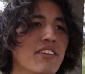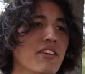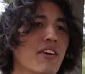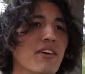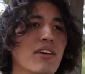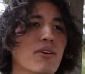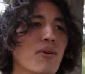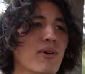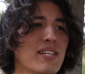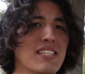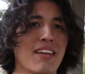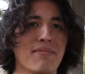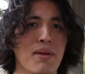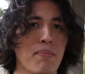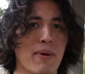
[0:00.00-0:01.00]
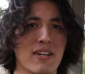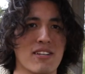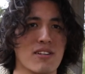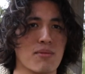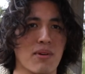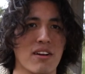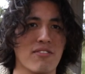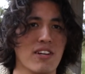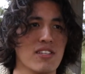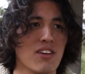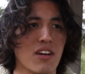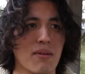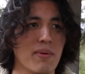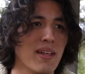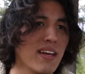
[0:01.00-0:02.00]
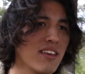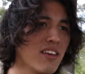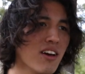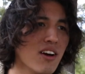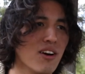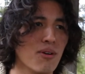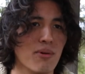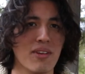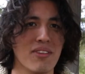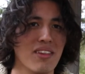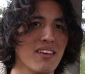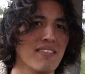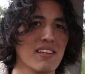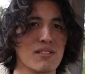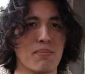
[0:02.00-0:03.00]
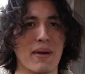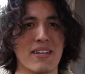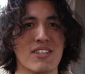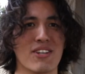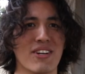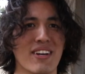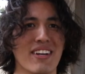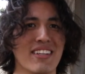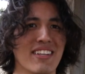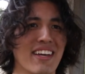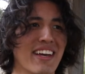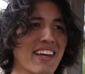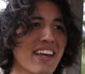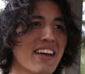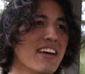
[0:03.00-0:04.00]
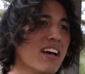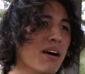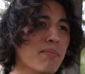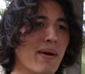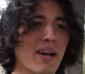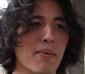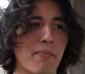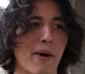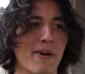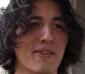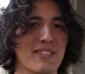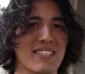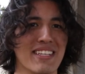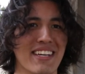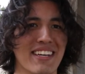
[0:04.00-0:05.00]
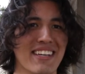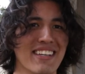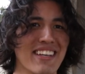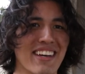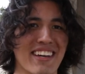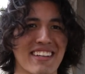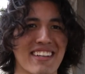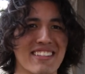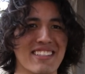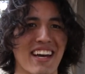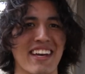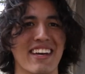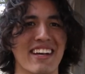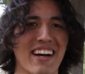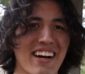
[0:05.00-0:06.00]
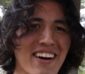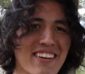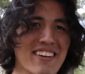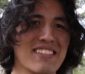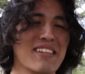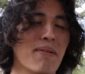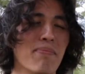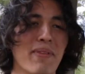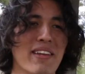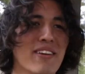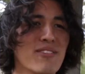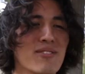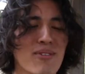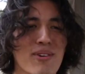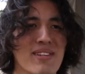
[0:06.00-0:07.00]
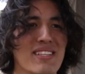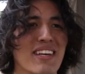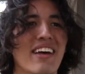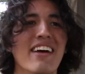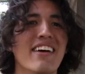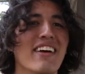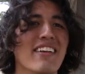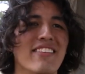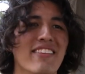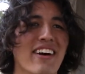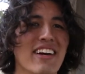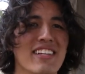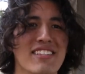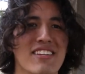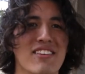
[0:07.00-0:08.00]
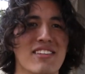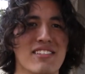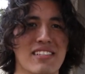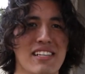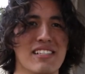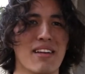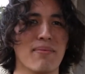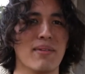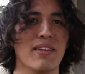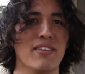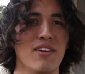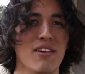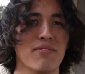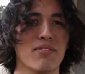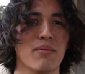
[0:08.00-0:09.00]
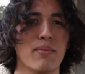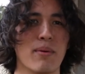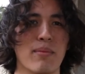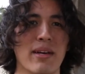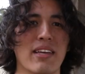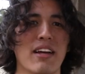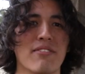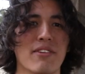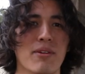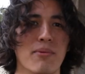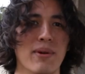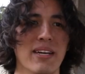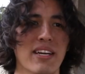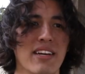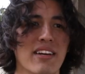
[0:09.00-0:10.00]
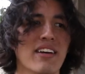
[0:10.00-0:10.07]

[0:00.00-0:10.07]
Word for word: You know, he'd always send me pictures whenever he took. He'd be like, "Yo, what do you think of this picture?" And like, I'm about to post it. Like, check it out or something. It was always nice to just see something new from him like every week.